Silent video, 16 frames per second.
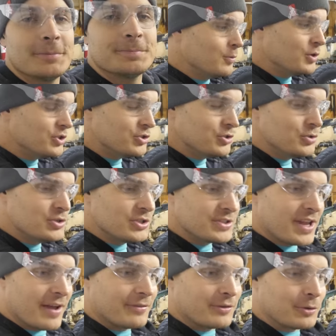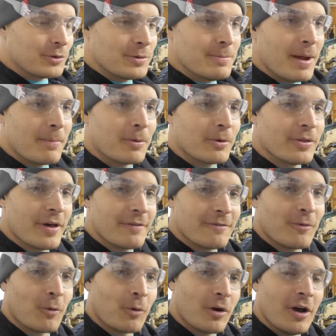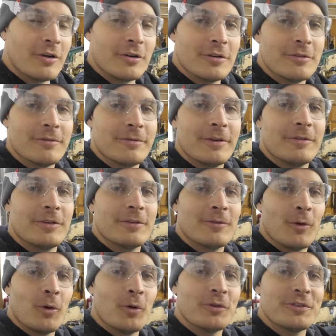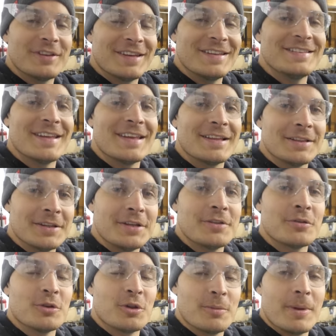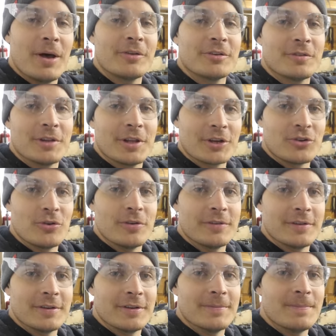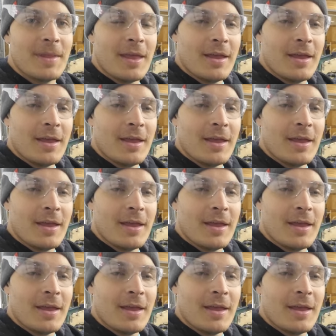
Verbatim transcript: We do just have to remember that four hundred fifty volts is a lethal amount of electricity,